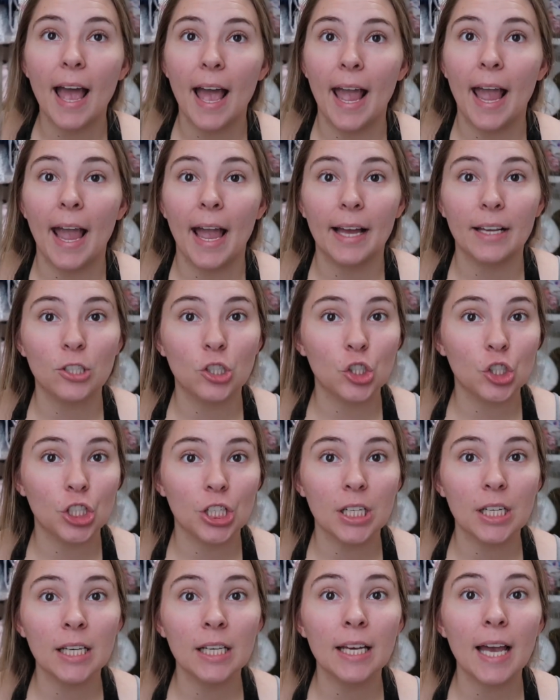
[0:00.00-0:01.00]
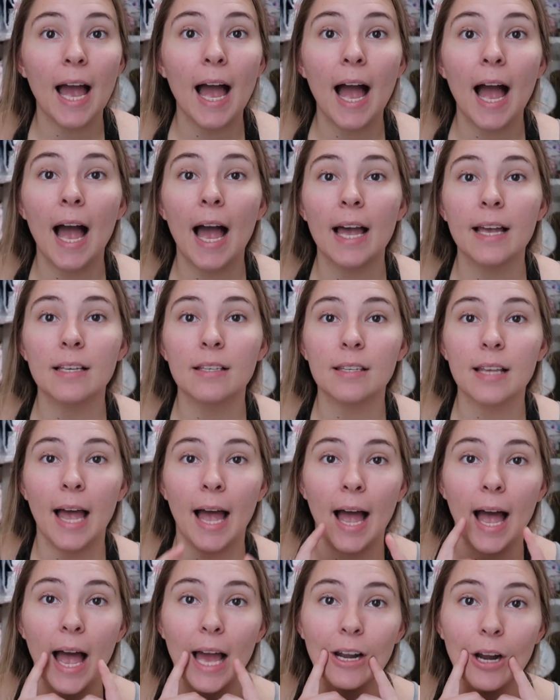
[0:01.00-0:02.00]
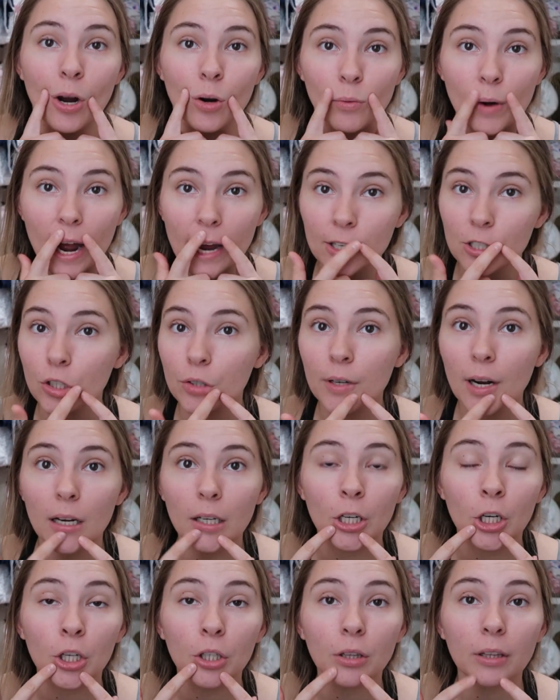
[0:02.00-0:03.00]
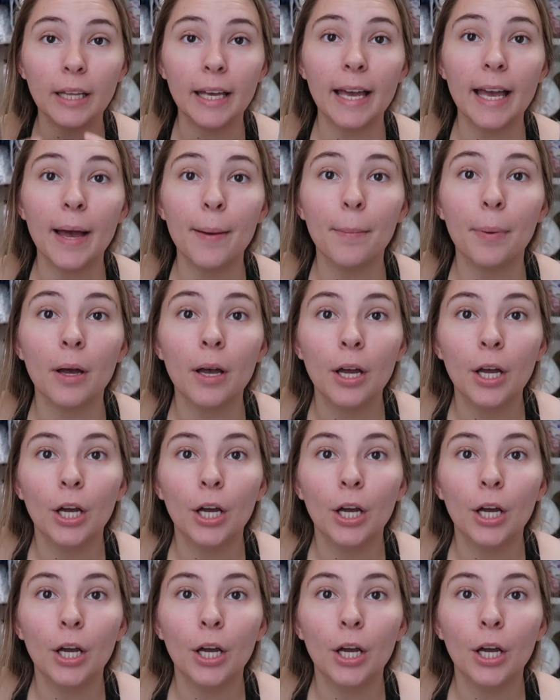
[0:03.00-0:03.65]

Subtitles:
And she has had a rash around her lip.